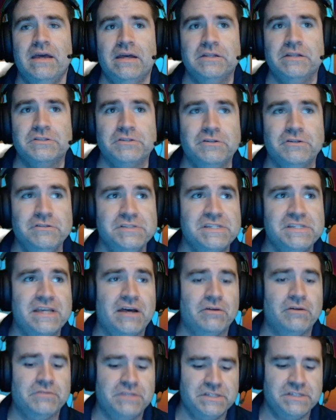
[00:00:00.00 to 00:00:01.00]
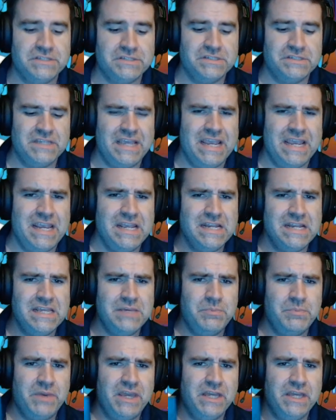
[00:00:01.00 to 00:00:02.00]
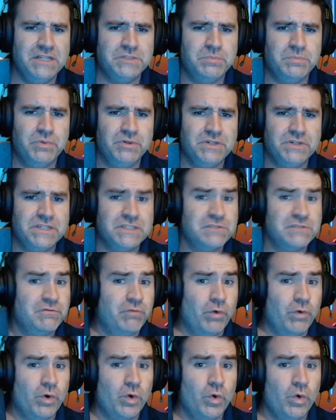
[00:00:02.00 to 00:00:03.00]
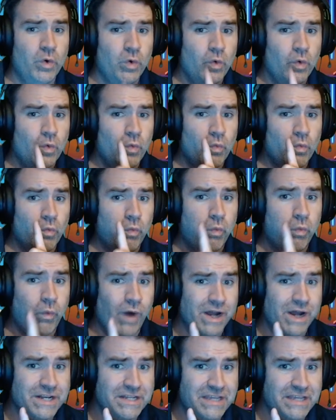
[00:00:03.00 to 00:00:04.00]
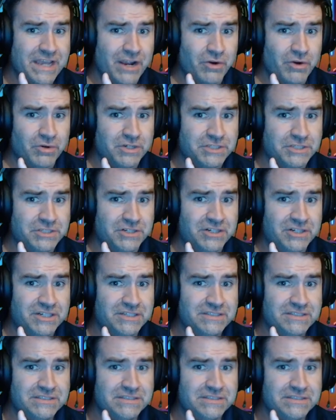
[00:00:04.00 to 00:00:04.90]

Turns out this 80-page book is for one character.